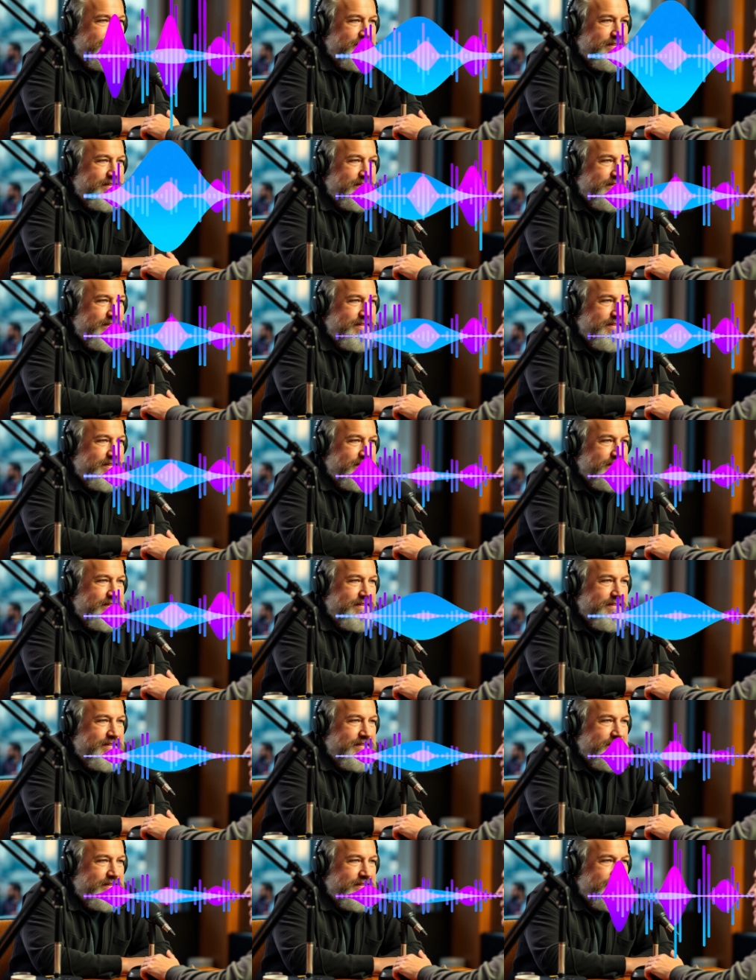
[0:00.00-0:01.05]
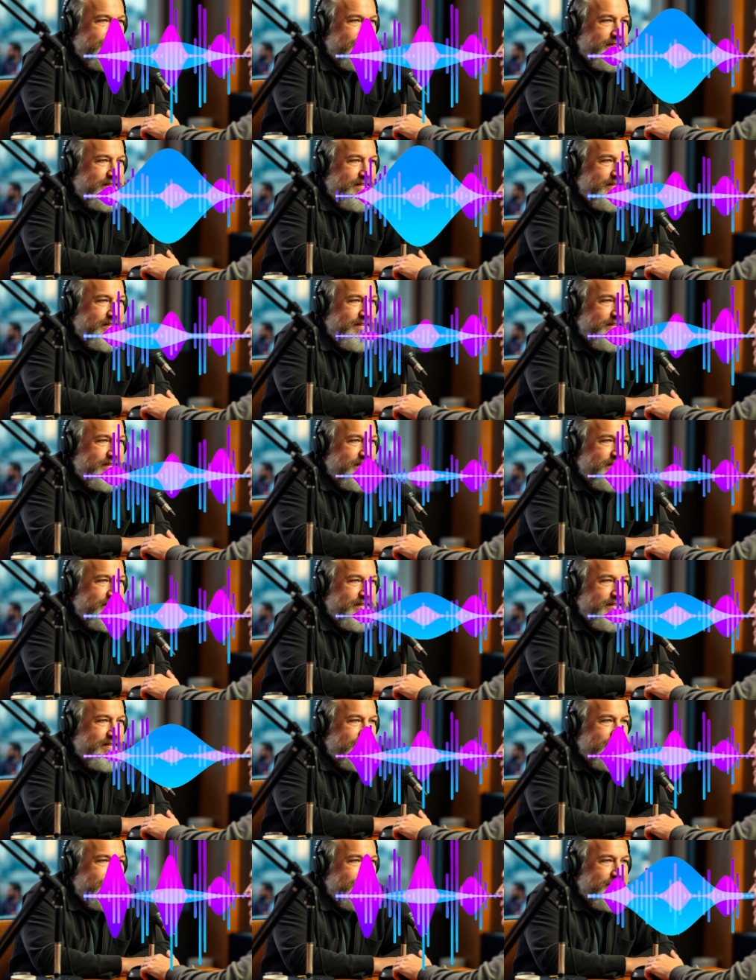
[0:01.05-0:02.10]
And he finished some
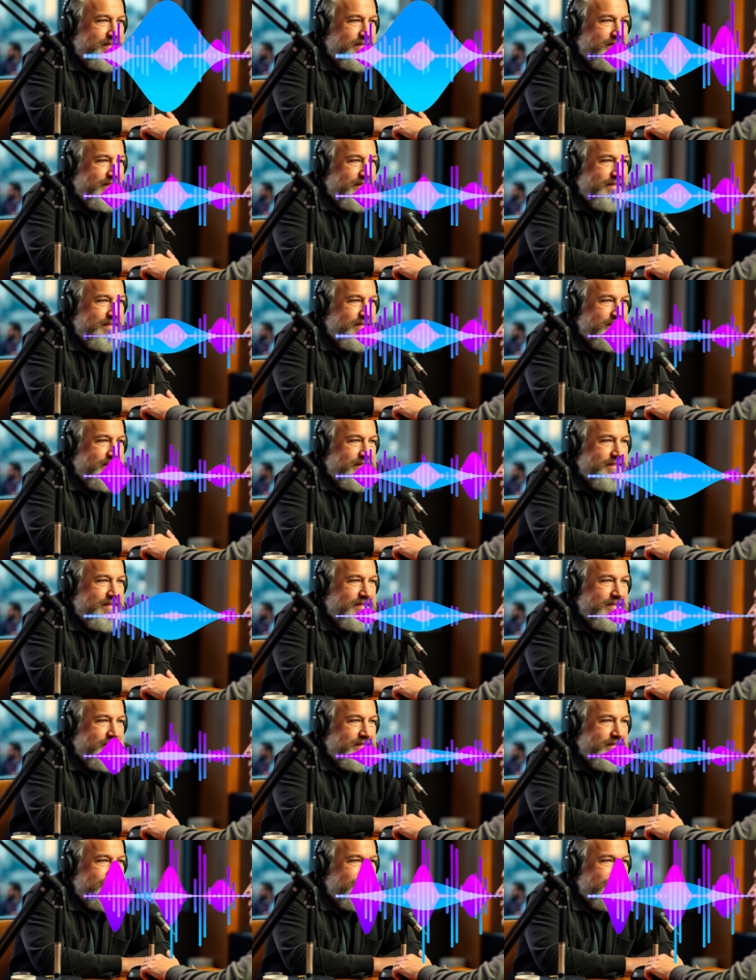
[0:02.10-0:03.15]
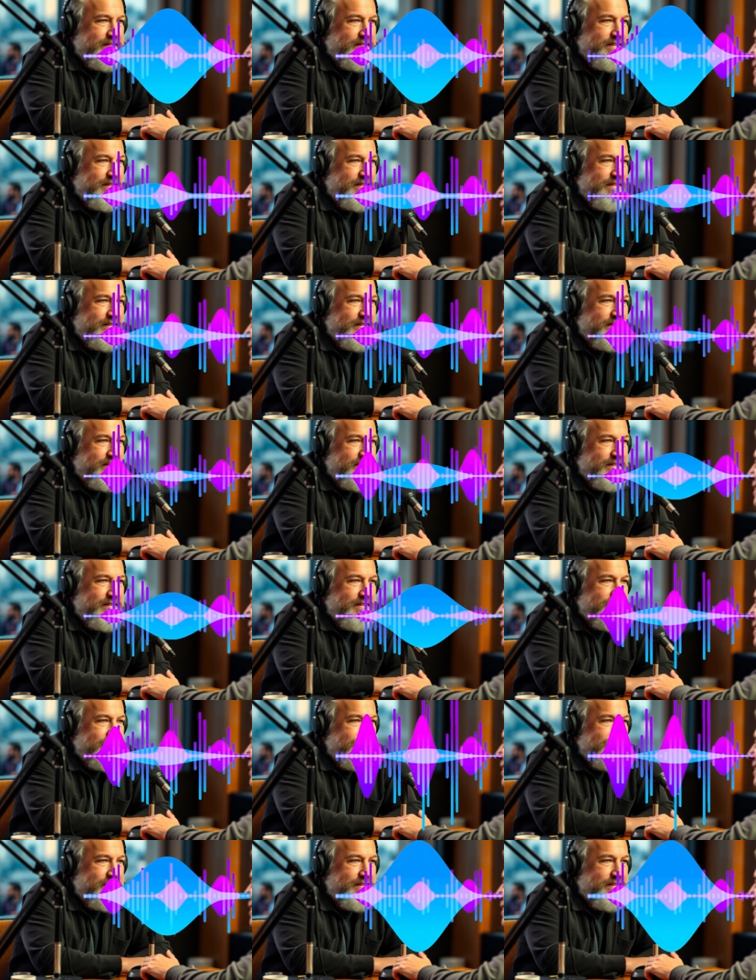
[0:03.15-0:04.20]
really tough, really well-known guys really
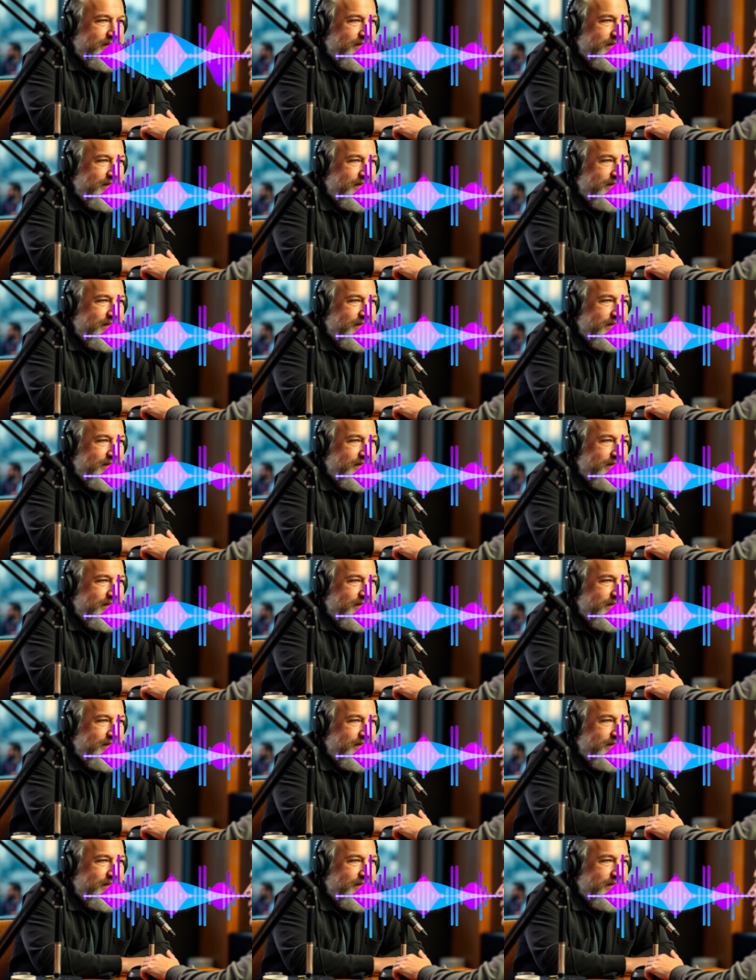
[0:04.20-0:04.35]
quickly.